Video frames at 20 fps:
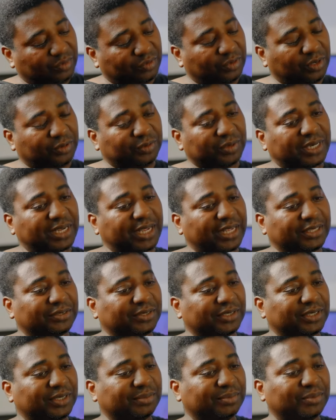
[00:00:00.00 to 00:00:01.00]
when we get
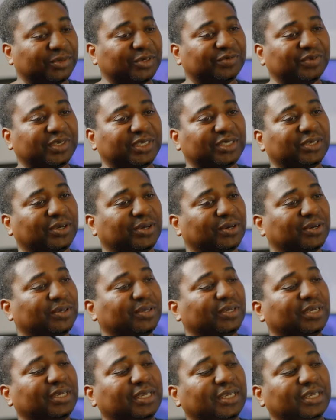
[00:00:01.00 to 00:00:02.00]
to the movie talk.
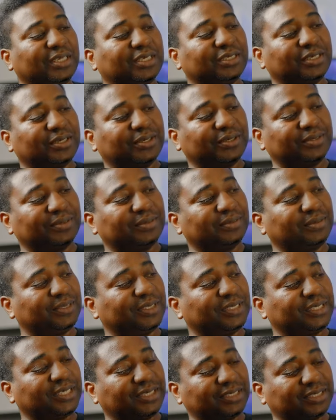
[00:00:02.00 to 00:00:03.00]
So
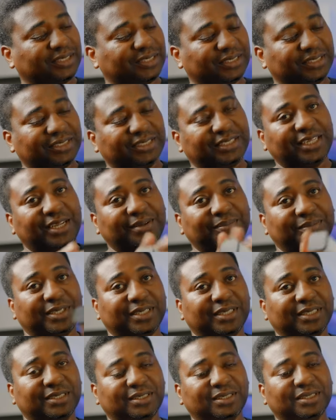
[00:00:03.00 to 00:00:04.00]
just same
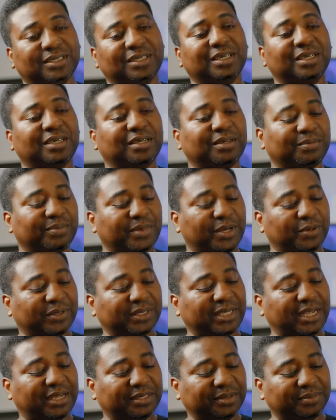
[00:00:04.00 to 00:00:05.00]
thing, but
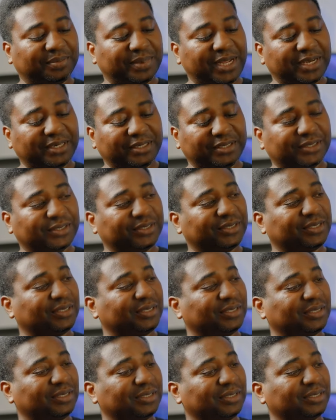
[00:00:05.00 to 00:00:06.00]
without the bandos.
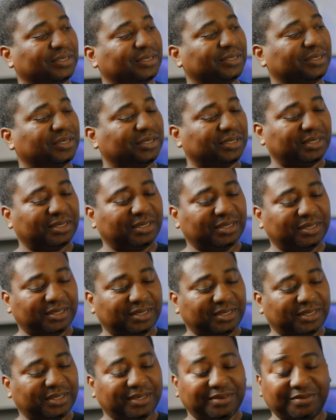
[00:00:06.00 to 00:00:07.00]

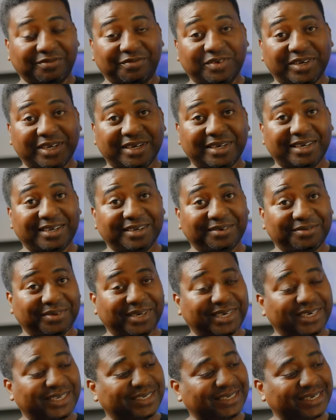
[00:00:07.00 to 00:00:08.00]
Really,
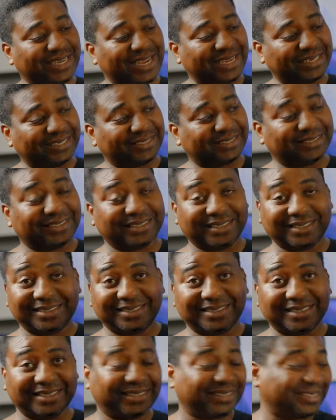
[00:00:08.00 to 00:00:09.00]
really nice.
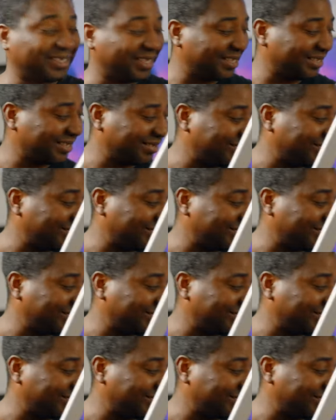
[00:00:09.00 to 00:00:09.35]
These things are,